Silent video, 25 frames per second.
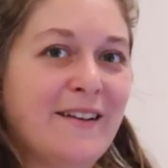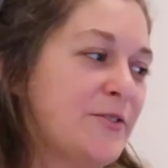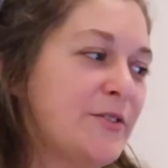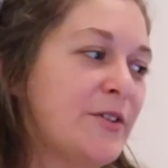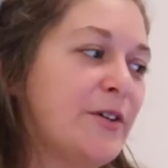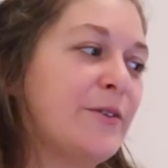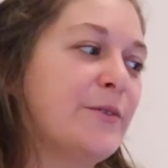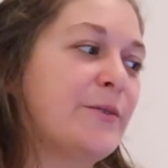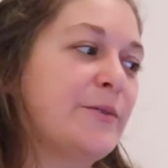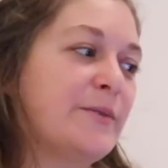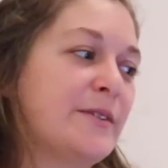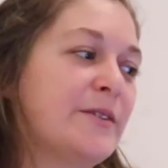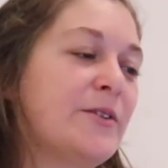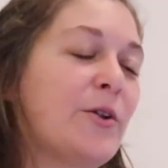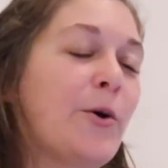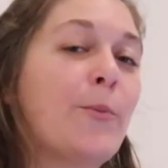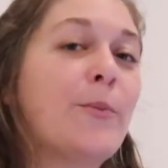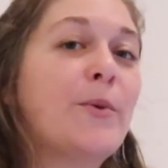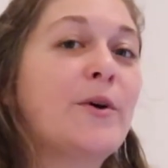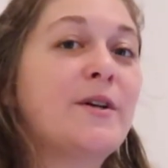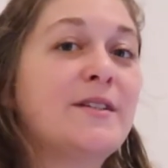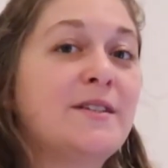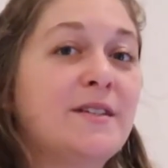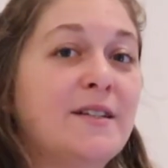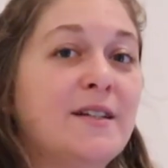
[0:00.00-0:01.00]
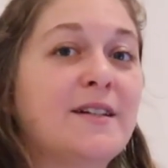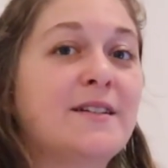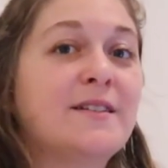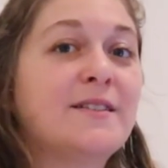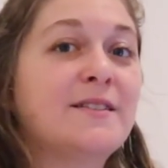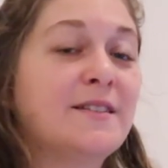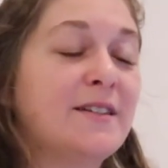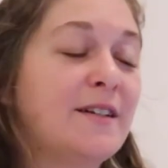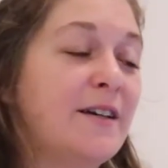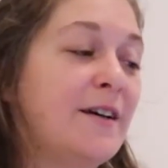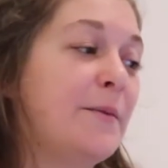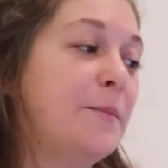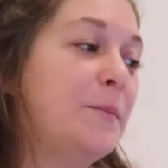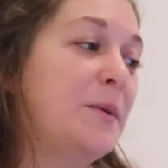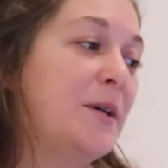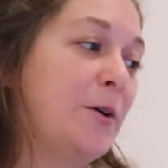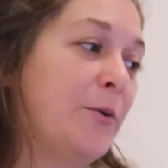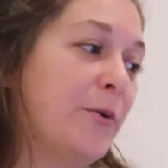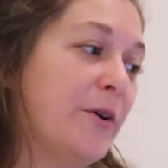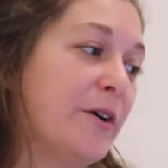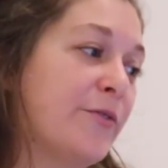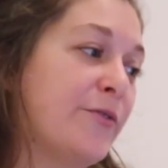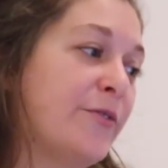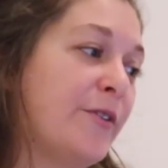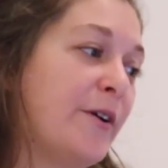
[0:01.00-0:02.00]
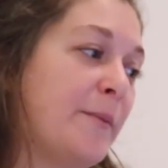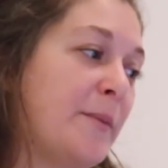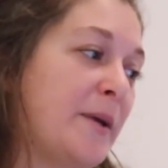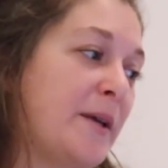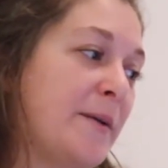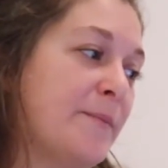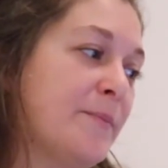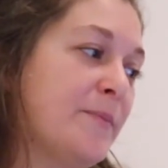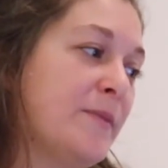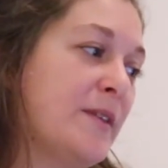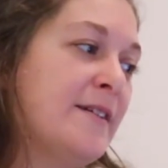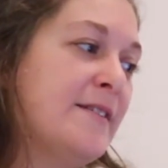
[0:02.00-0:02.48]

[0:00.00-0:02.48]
So number 6, a big one for me.